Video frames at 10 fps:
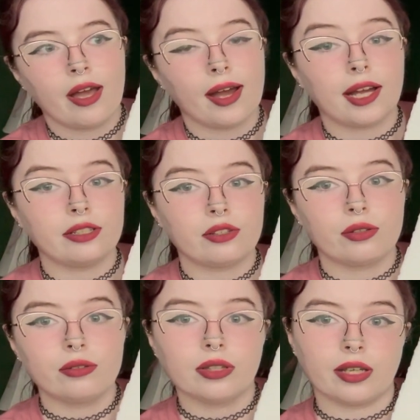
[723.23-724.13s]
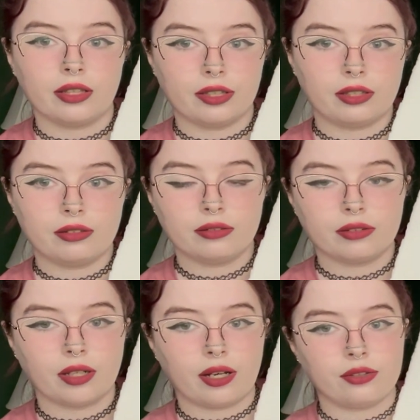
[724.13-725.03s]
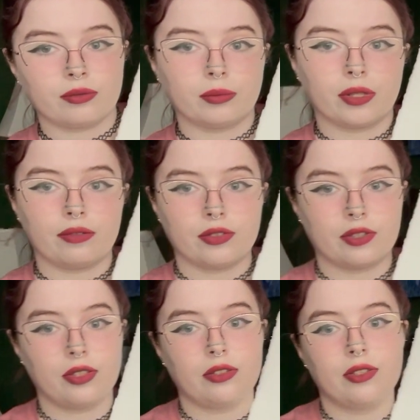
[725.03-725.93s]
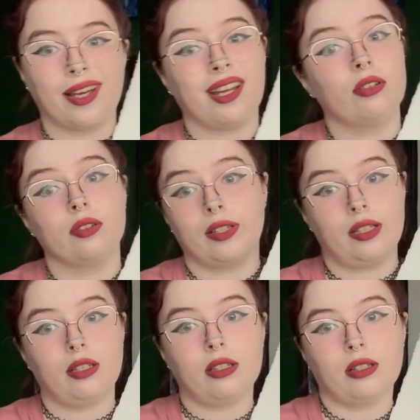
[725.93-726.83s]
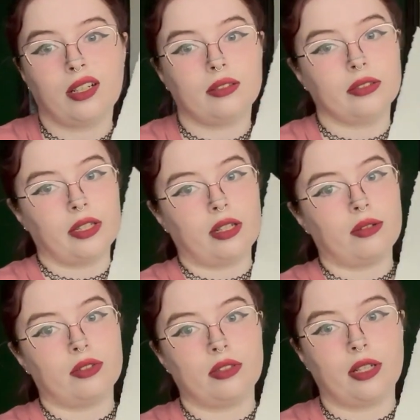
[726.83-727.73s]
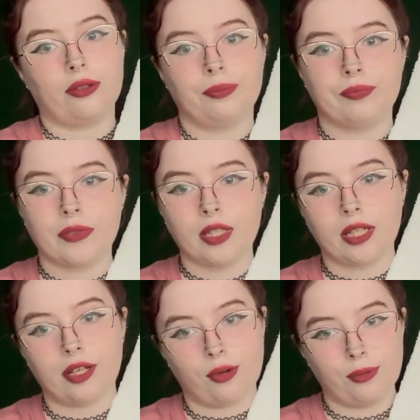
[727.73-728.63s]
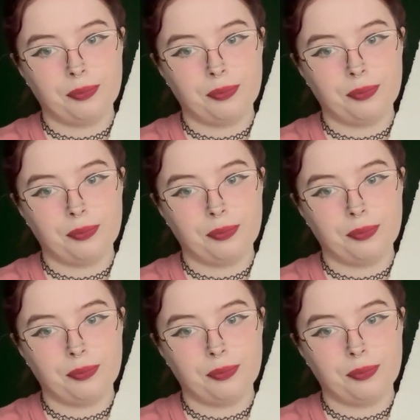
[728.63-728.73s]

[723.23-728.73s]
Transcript: I don't like it. I just want to preface this. I don't like it. I don't like how it turned out. I don't.